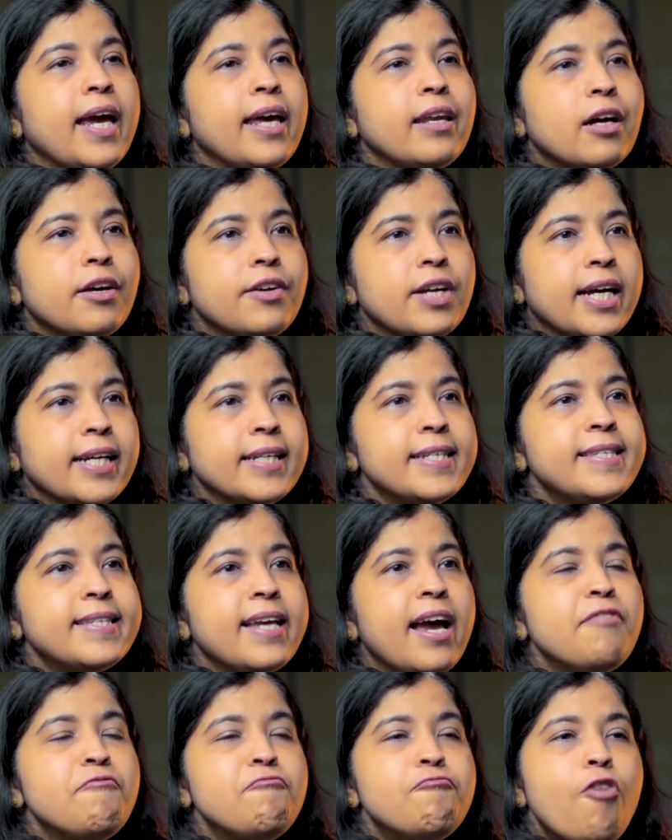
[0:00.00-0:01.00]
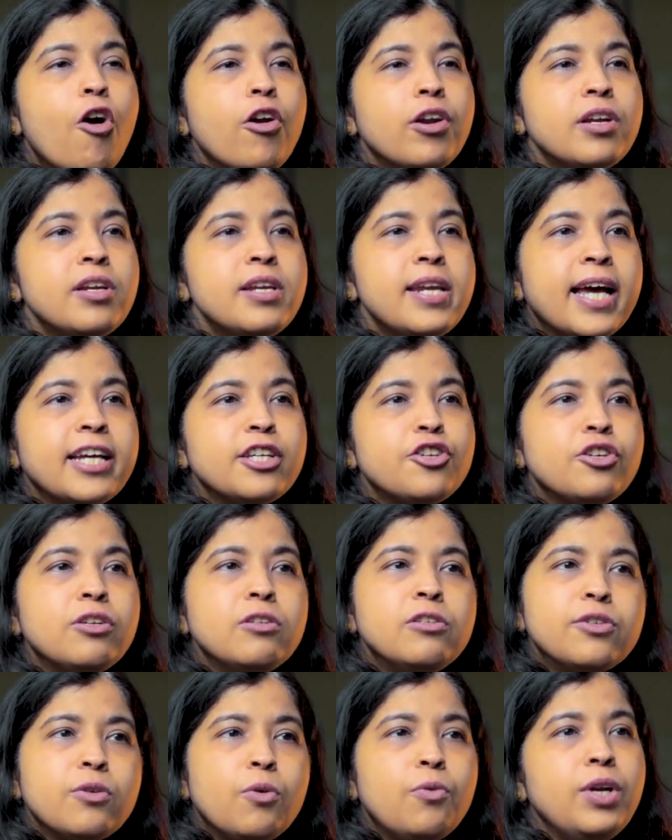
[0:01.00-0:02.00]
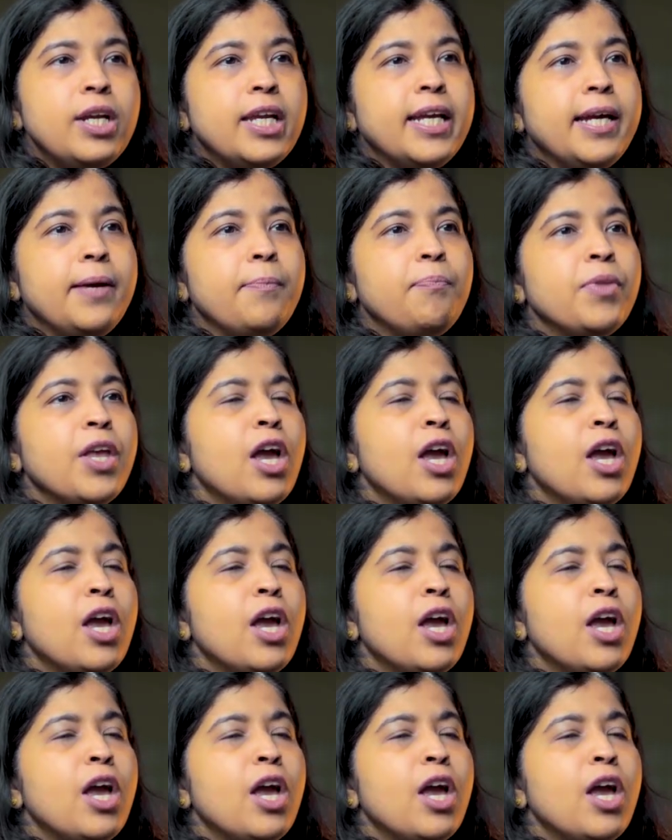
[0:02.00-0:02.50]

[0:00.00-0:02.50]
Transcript: NRIs and foreign nationals only.